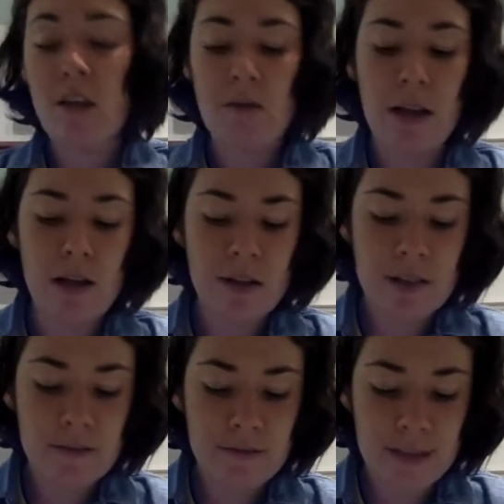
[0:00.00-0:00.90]
Well,
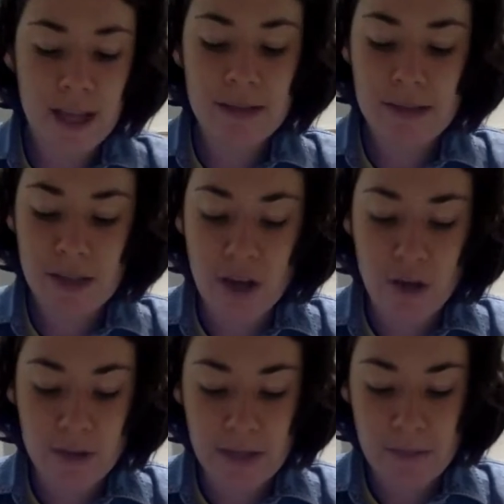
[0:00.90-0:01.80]
that's so,
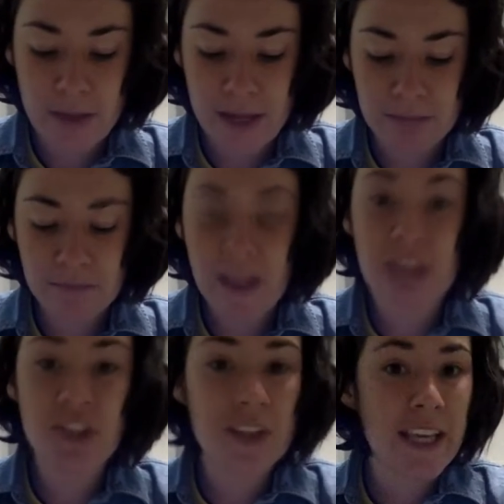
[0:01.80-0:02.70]
said May. I
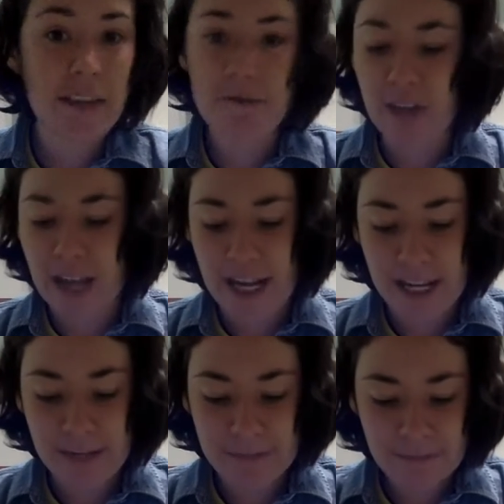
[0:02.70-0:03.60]
just keep
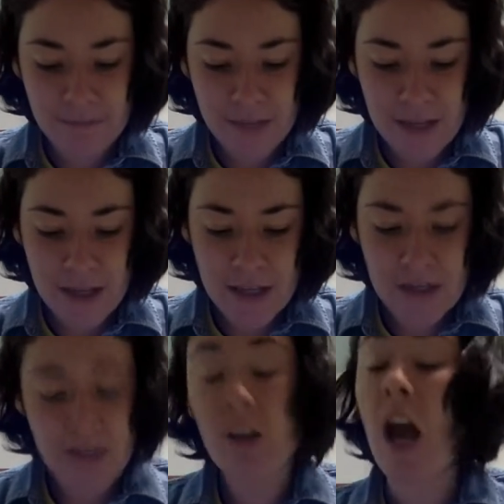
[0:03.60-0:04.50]
forgetting.
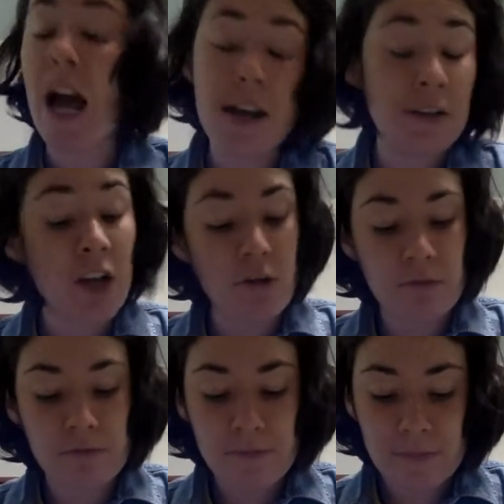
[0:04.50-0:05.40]
I don't,
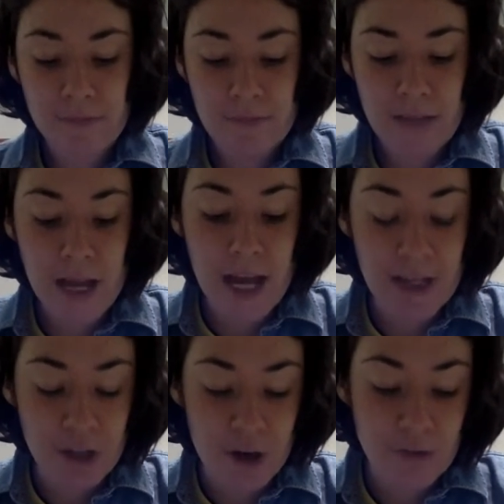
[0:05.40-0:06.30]

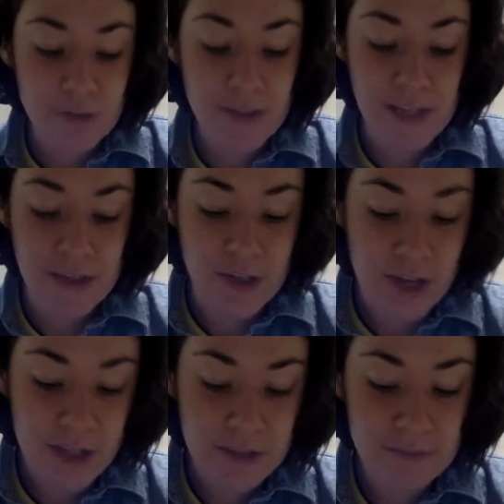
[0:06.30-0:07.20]
said
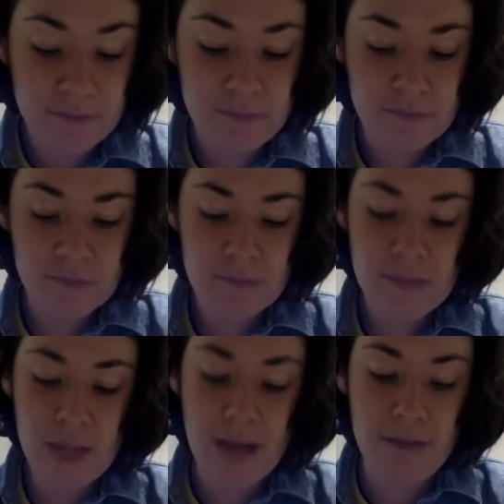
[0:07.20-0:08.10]
Tuck.
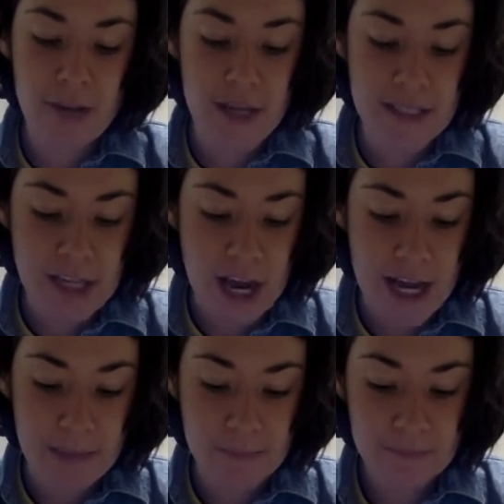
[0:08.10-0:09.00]
Have a nice
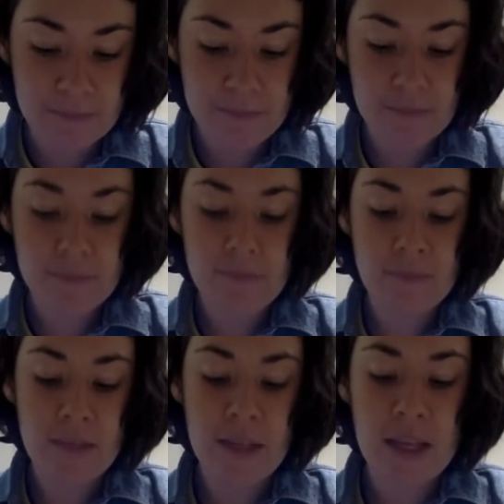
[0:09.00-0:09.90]
time.
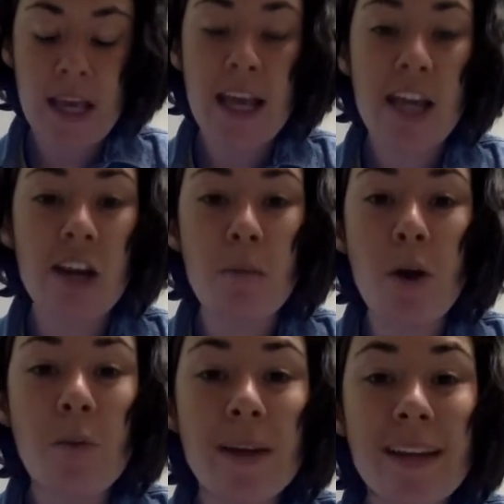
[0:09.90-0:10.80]
And in a
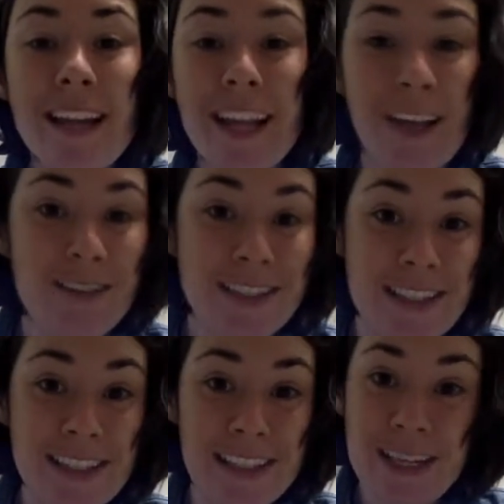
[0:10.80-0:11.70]
moment, he was
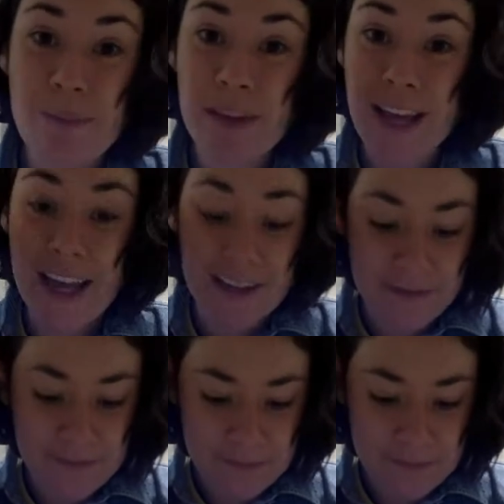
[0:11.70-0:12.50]
asleep again.